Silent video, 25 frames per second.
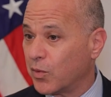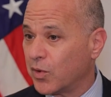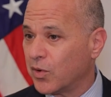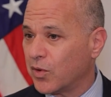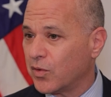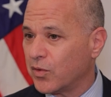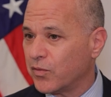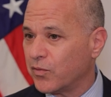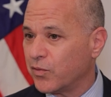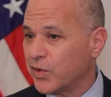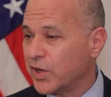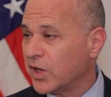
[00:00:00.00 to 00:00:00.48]

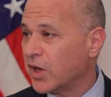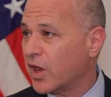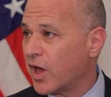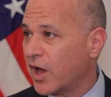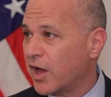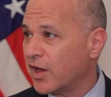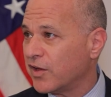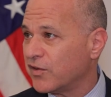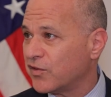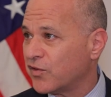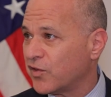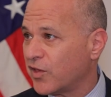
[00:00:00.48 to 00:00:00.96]
world
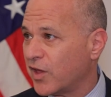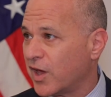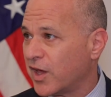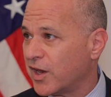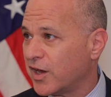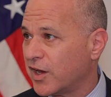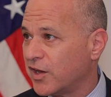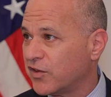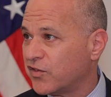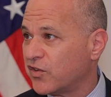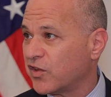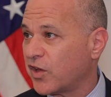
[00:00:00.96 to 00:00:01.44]
realize
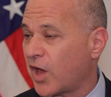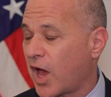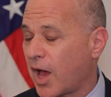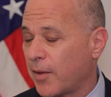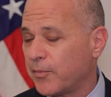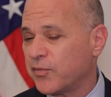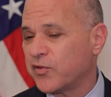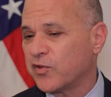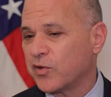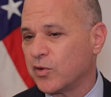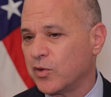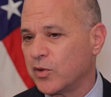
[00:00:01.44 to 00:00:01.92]
that it's
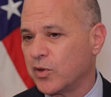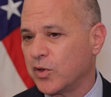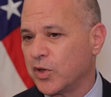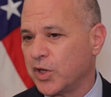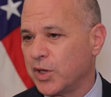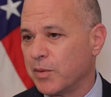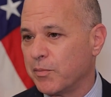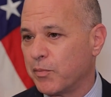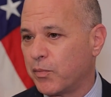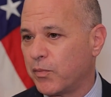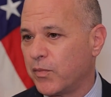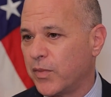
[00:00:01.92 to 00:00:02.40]

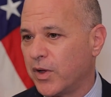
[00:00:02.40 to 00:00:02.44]
absolutely